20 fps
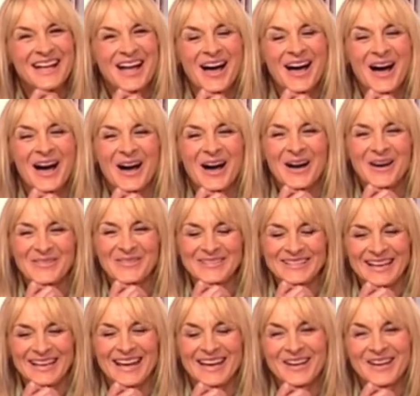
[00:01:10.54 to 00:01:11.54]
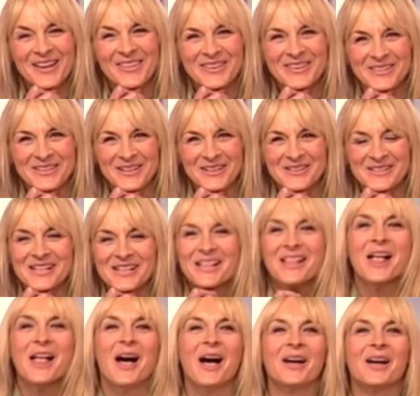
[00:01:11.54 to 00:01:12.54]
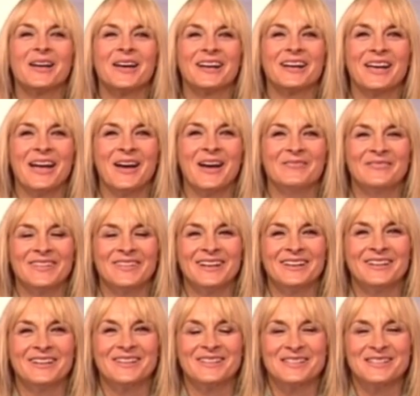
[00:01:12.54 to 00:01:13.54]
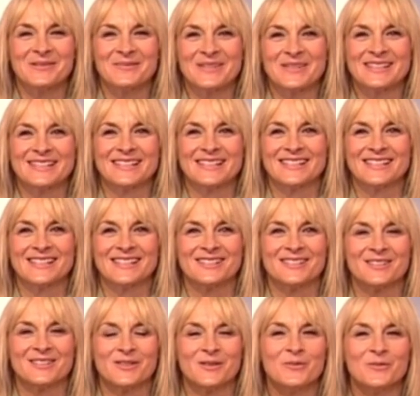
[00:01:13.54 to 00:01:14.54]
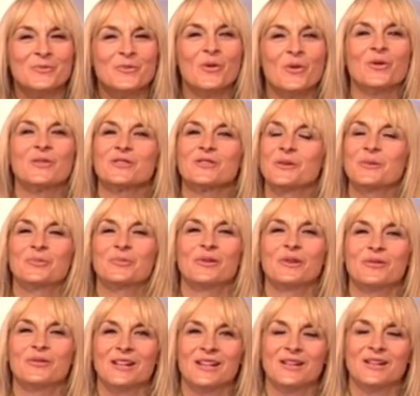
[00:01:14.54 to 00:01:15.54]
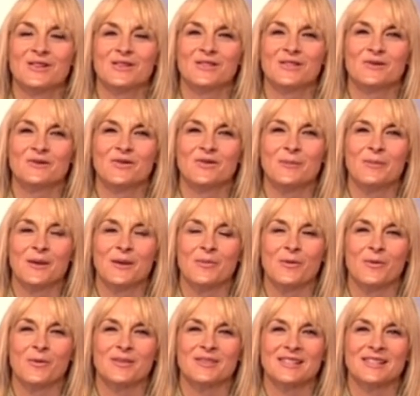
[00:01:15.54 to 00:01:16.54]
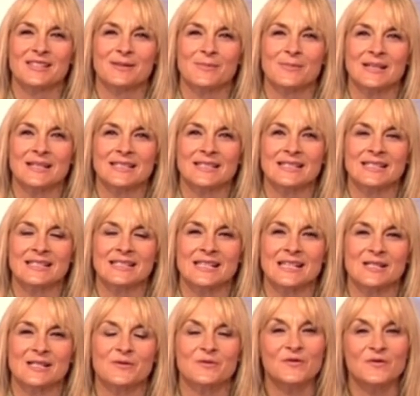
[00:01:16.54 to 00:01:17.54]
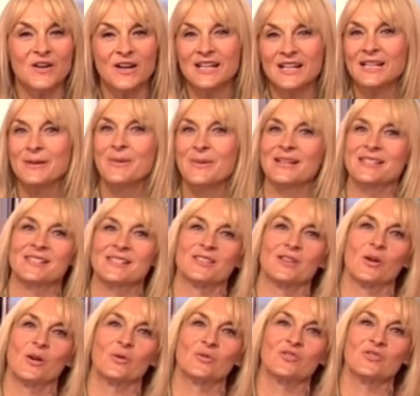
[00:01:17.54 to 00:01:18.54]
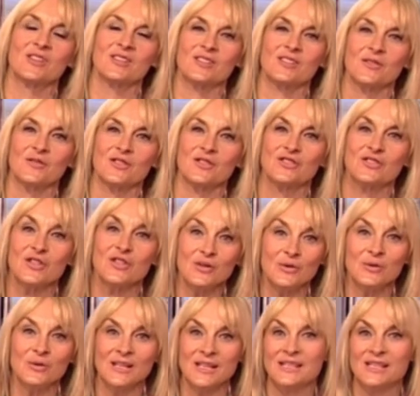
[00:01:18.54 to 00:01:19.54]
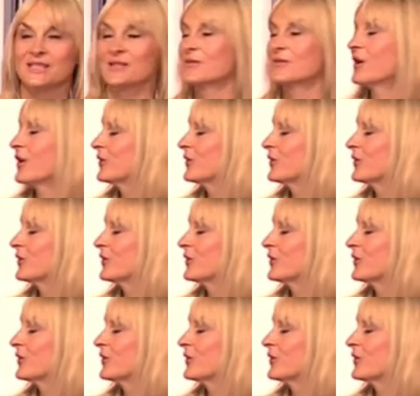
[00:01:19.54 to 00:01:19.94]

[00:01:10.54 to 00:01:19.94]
Um, yeah. In other news, uh, a campaign asking businesses to do more to improve inclusion for people with disabilities has finally met its goal just after two years of hard